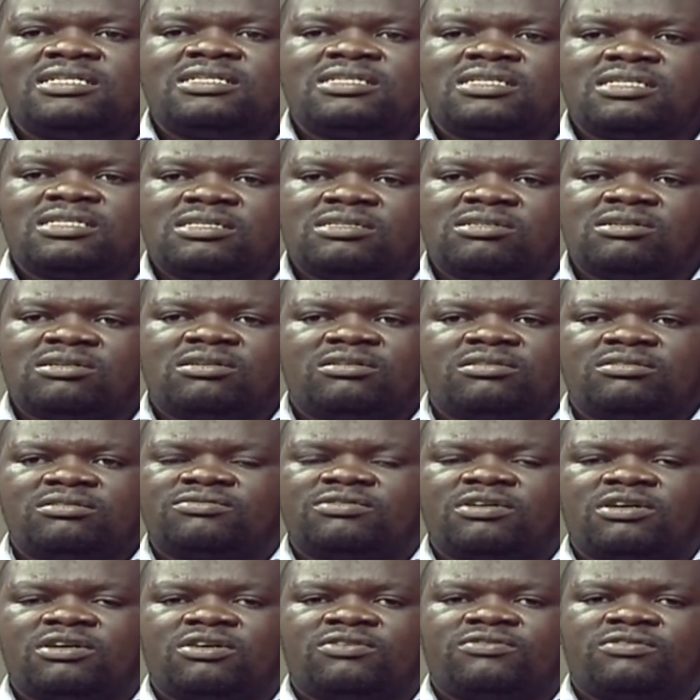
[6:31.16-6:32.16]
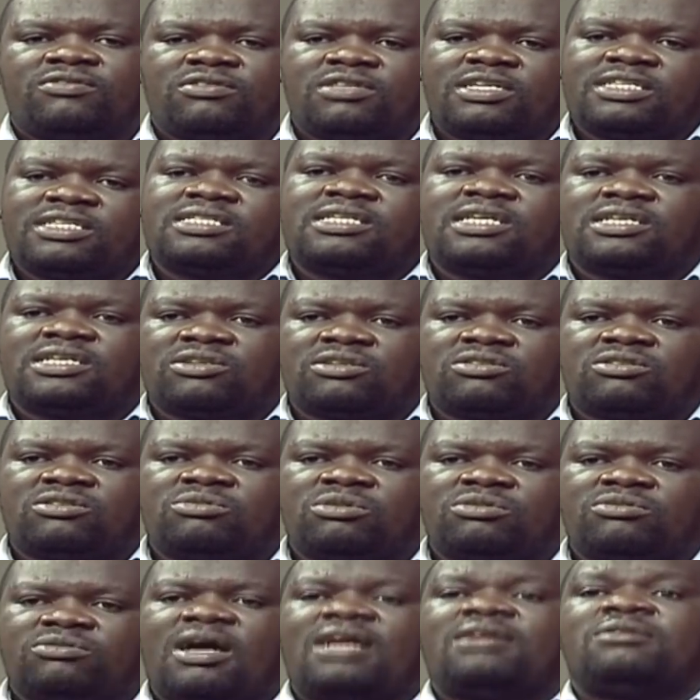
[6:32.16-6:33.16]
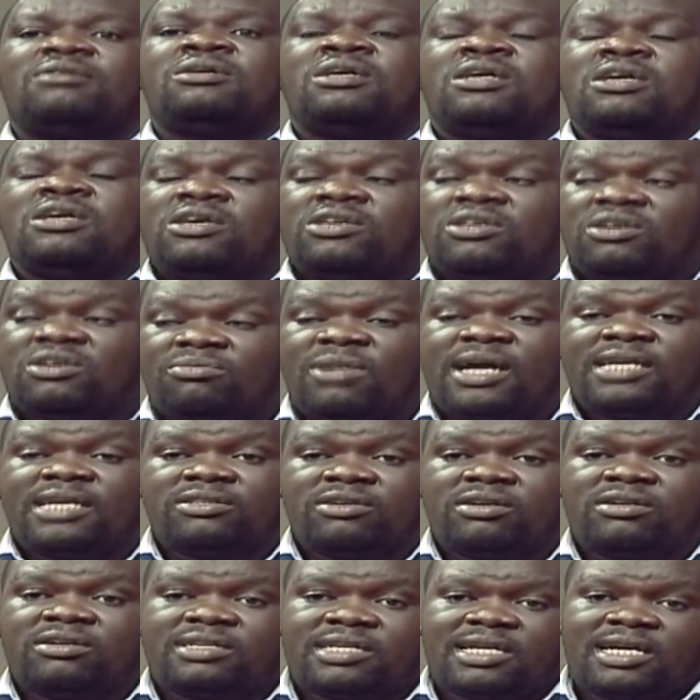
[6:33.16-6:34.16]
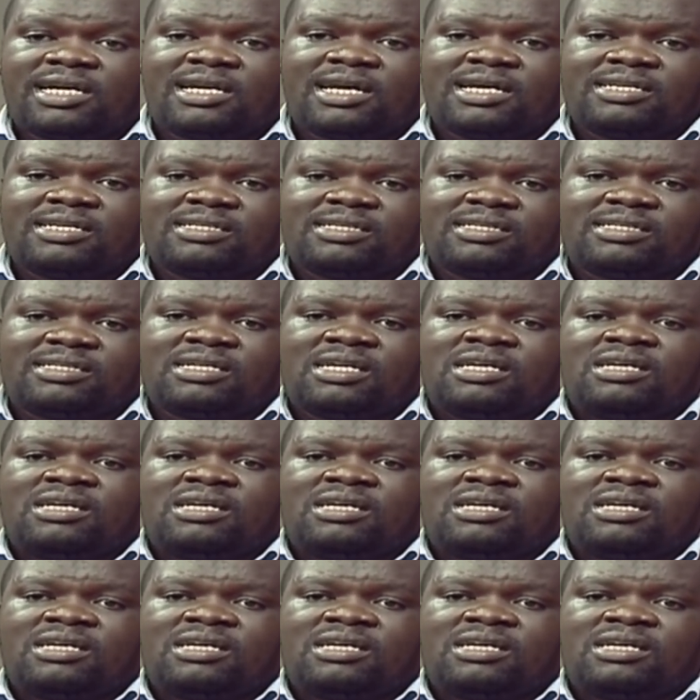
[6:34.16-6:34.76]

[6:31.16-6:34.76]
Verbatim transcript: you know, for, for this nation to move, and you might not realize it.